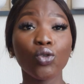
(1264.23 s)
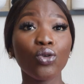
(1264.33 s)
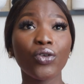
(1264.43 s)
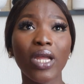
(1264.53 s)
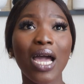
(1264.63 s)
you
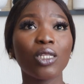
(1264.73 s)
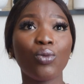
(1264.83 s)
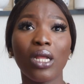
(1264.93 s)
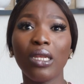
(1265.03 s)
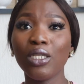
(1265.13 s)
will react,
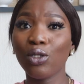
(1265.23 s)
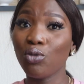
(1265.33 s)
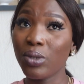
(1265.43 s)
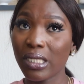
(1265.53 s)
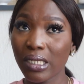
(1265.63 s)
but at least
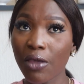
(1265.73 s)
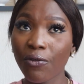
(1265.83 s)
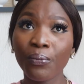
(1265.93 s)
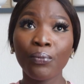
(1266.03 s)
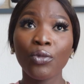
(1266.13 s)
you'll be
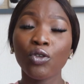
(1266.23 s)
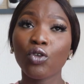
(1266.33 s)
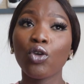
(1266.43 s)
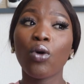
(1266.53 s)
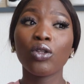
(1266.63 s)
safe.
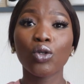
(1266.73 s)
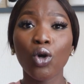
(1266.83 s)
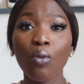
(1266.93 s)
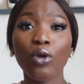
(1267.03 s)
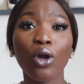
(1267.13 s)
So you want to
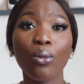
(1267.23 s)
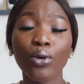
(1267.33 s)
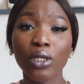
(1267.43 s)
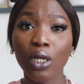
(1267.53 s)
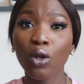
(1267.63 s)
come with your
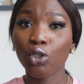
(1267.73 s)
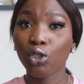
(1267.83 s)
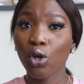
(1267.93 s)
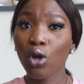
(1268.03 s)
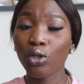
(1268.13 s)
body
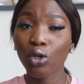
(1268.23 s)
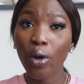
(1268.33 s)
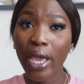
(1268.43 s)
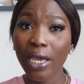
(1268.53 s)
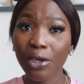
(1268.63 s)
lotion,
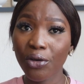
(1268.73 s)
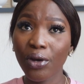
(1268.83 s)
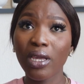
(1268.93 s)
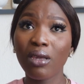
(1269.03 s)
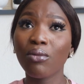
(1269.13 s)
your hair
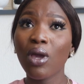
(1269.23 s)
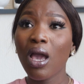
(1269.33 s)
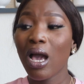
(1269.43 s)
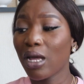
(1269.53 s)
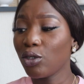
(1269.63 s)
cream,
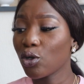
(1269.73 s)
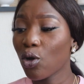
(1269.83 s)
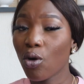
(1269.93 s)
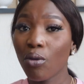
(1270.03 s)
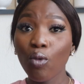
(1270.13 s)
and
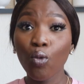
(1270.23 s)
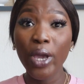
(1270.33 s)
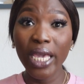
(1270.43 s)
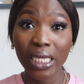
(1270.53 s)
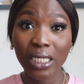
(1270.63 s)
your
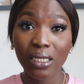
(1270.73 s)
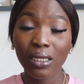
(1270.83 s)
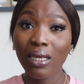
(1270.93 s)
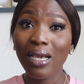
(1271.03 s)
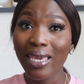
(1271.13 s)

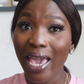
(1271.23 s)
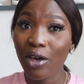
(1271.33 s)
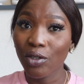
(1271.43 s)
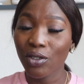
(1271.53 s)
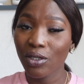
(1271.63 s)
wigs.
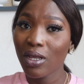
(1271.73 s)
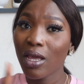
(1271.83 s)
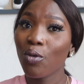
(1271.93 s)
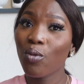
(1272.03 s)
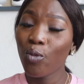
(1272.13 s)
Girls,
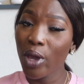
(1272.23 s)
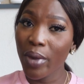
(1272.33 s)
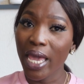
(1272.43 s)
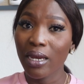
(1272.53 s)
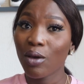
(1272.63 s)

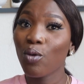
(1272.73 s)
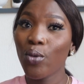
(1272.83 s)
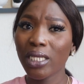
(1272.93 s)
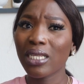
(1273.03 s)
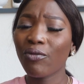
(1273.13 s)
women,
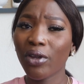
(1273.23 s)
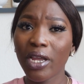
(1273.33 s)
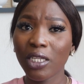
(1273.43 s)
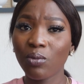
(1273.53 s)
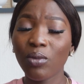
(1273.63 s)
wigs are very
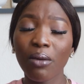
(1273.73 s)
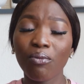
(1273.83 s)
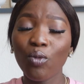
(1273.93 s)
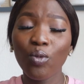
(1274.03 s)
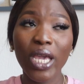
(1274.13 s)

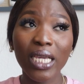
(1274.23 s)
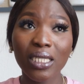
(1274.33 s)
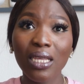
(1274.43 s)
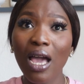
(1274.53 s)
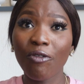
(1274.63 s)

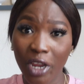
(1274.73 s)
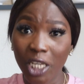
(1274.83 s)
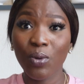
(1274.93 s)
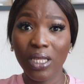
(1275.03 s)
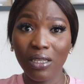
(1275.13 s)

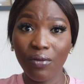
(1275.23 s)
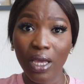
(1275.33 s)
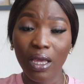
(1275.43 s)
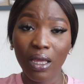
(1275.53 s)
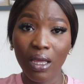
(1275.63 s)
expensive
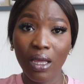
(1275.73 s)
here.